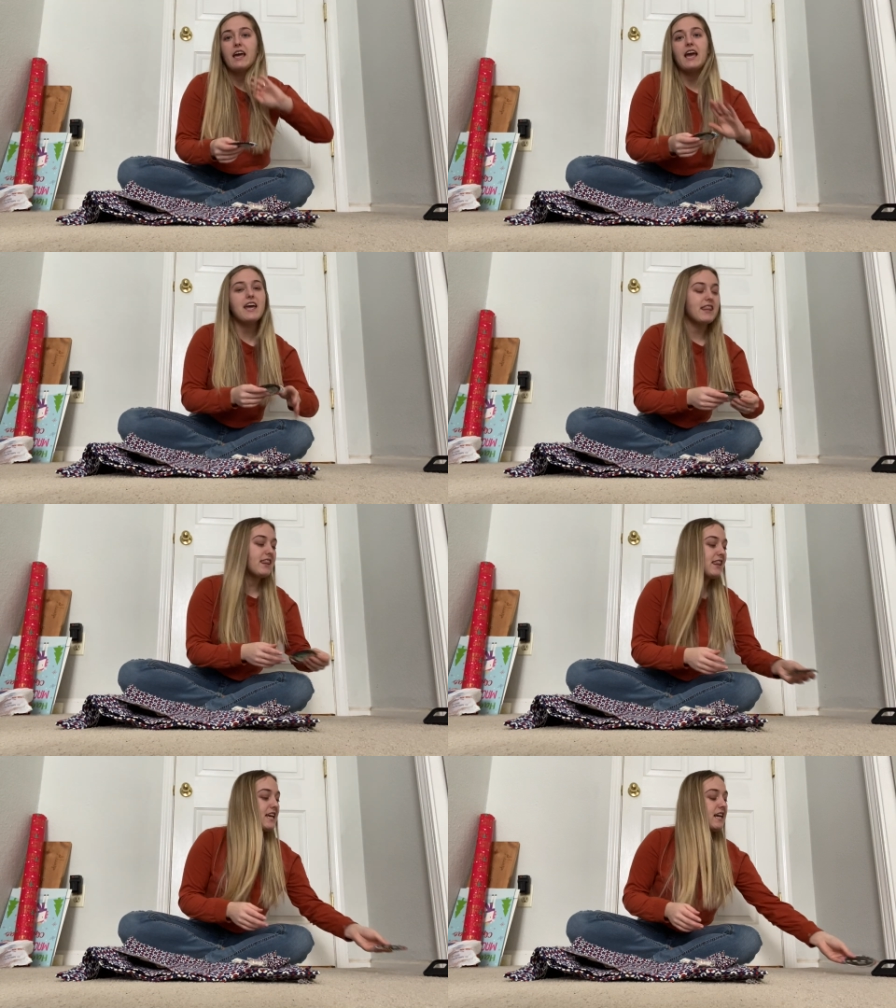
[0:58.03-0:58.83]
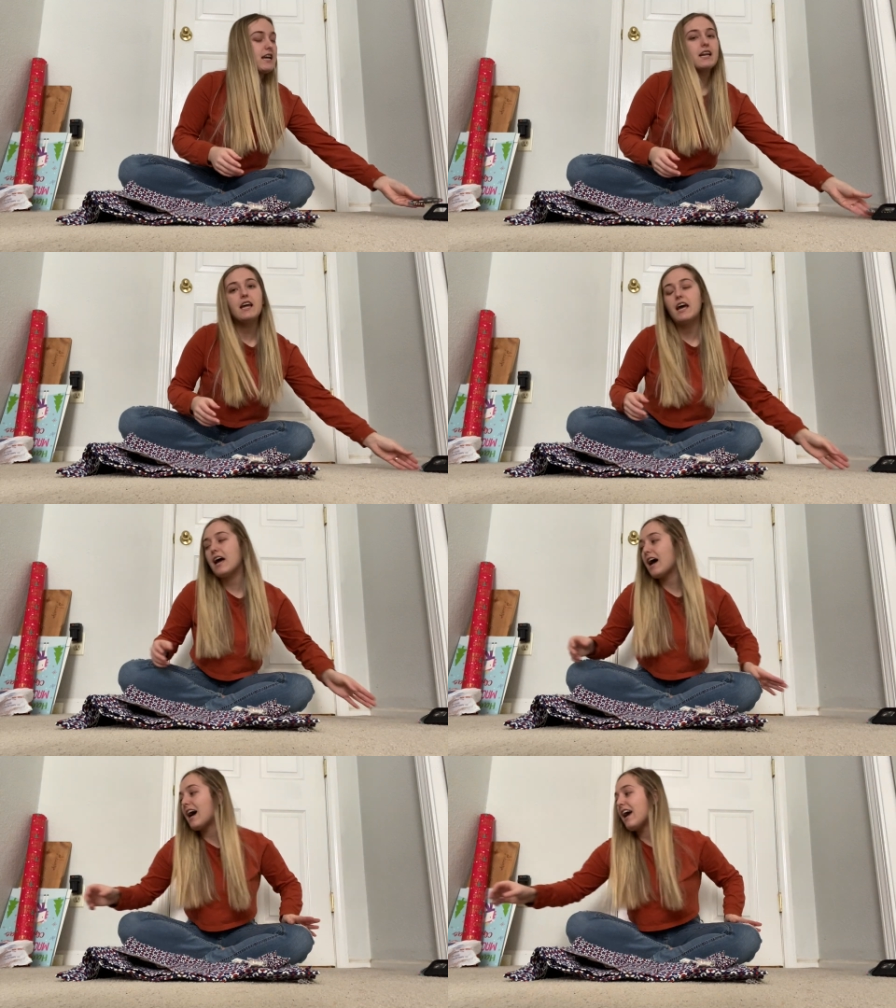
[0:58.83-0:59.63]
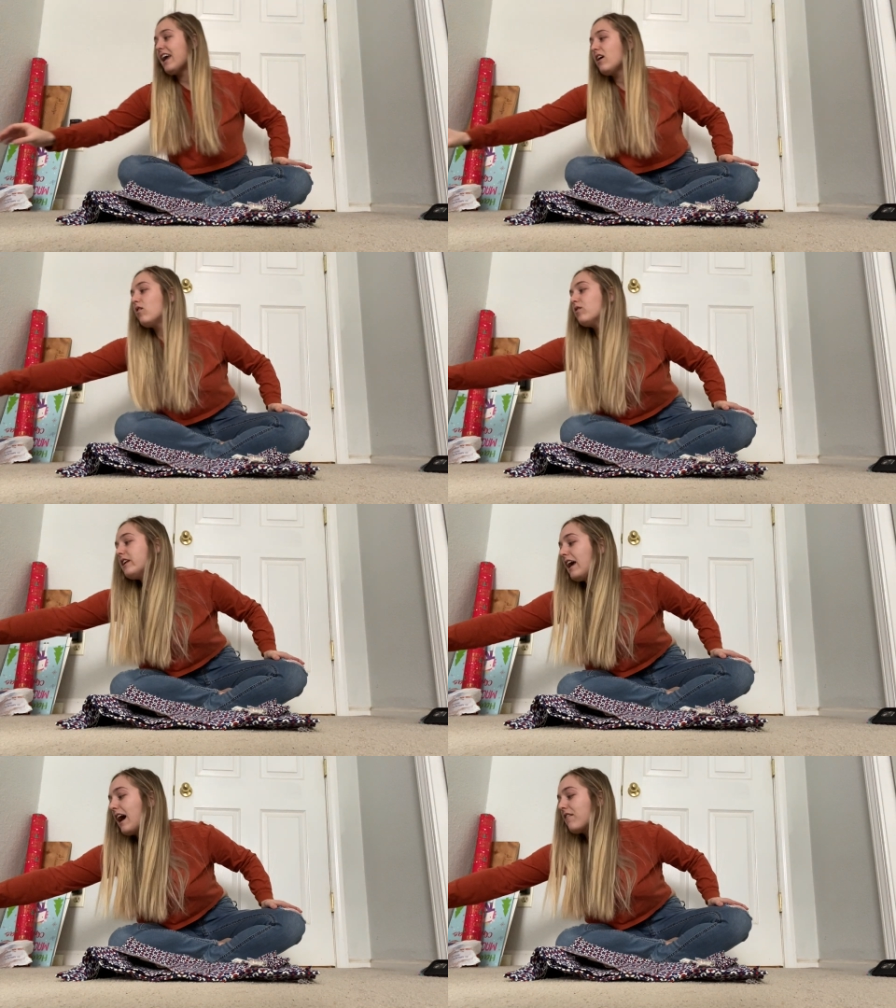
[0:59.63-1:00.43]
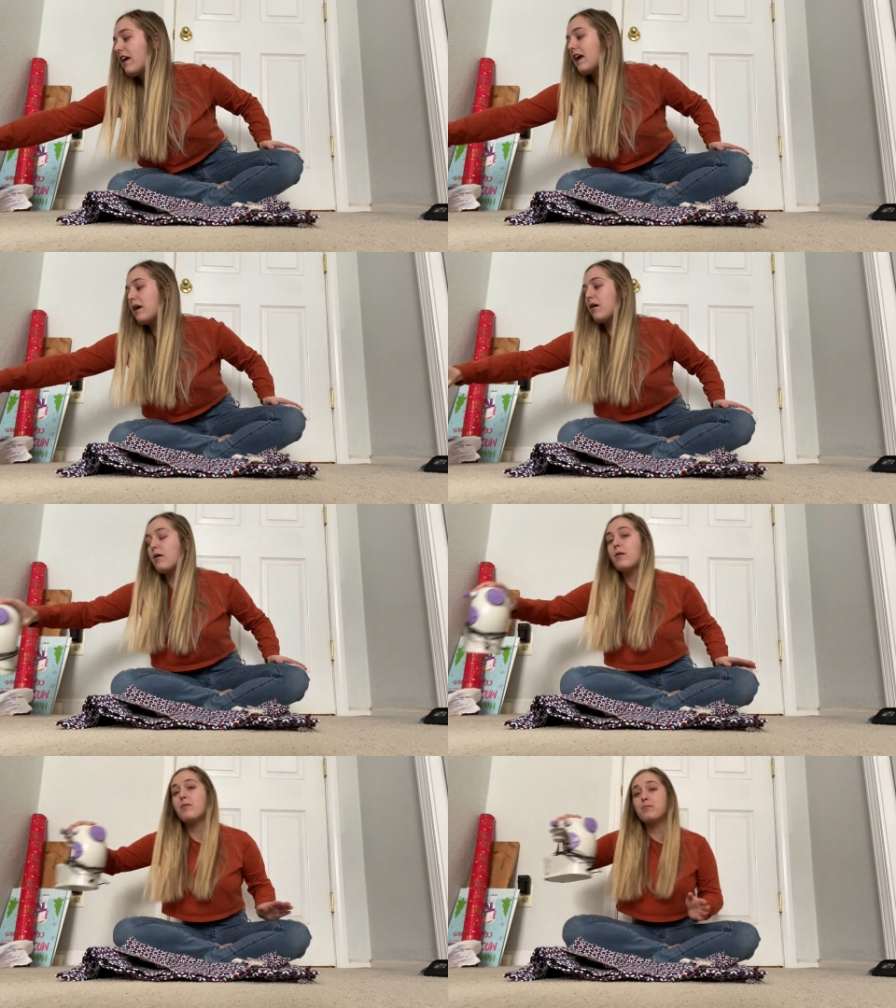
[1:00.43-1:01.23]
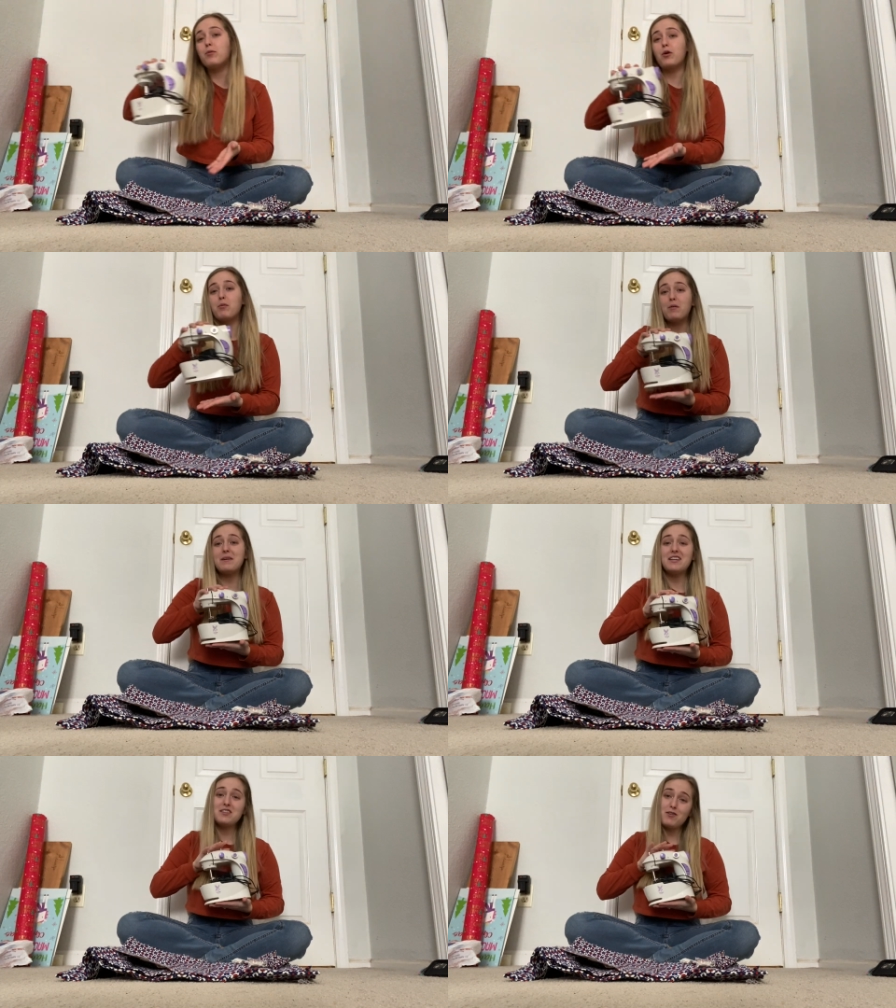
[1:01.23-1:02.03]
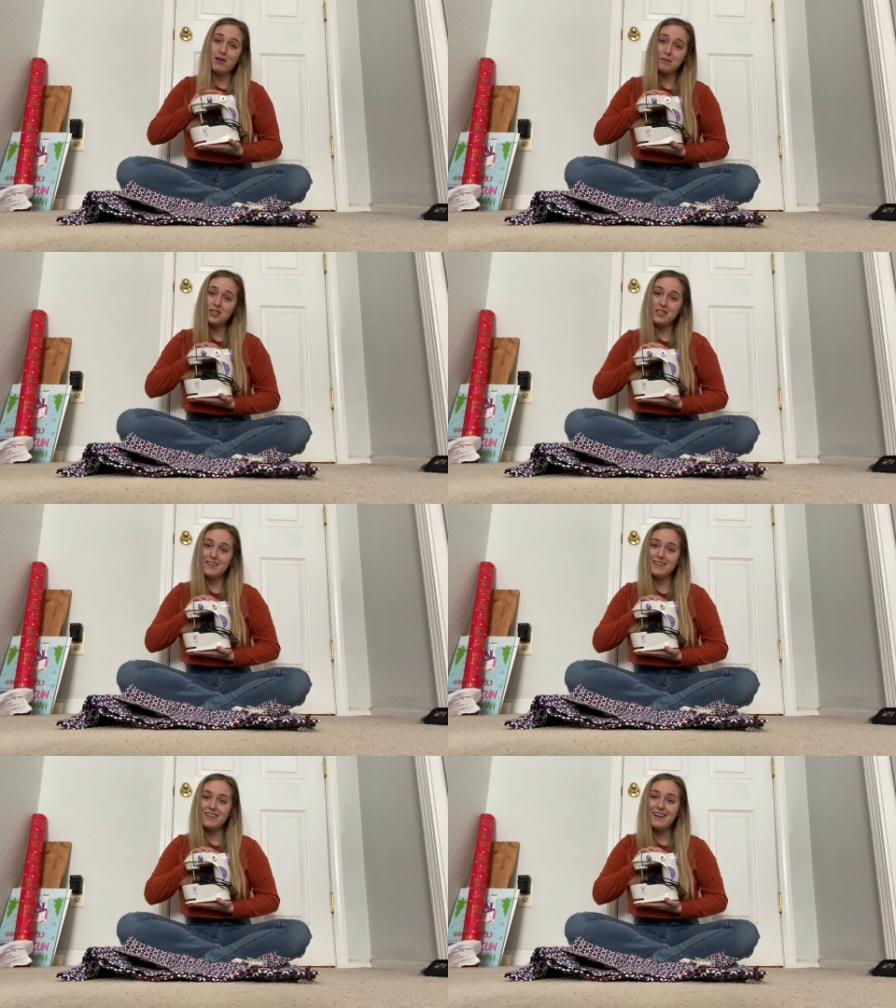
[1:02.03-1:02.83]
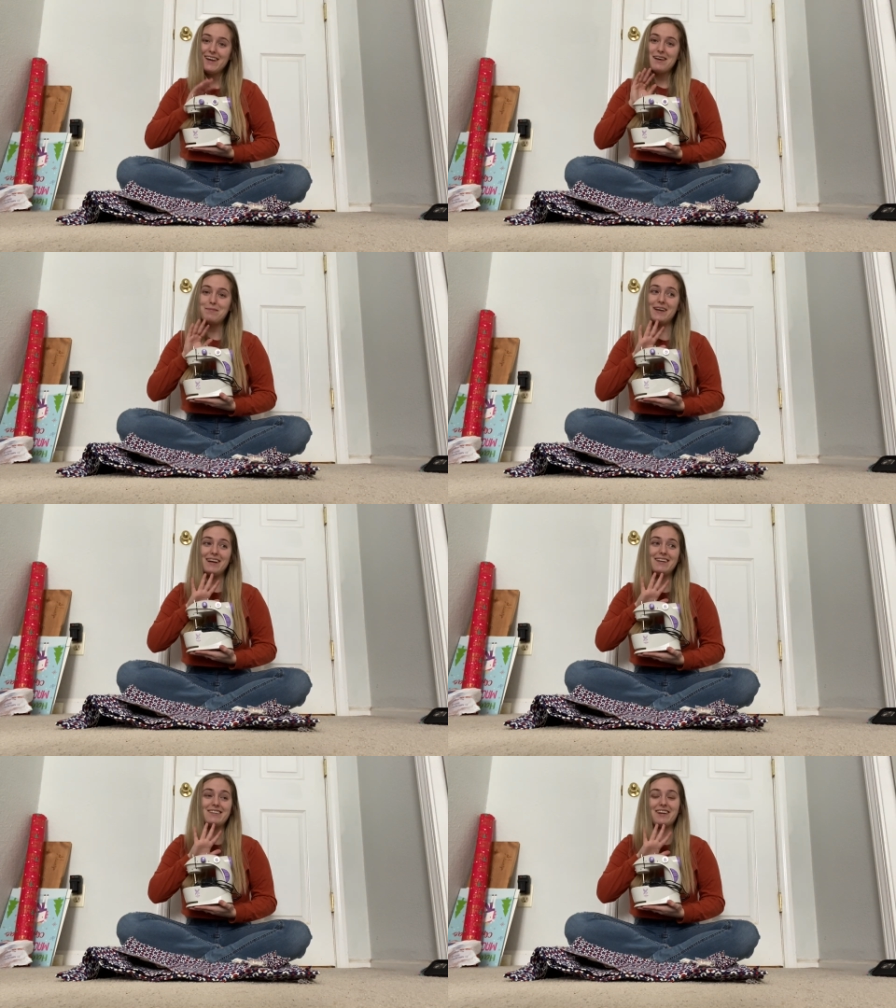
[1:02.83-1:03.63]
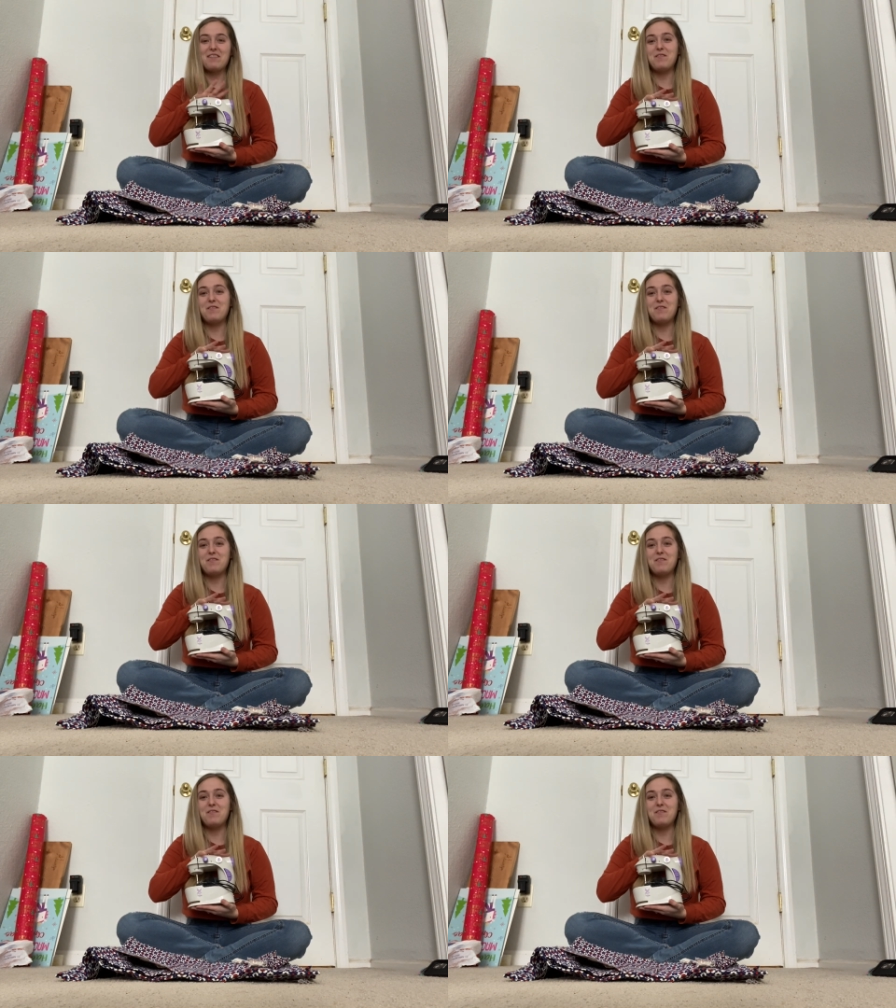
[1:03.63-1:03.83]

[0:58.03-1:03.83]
And then I only have a portable mini sewing machine because I'm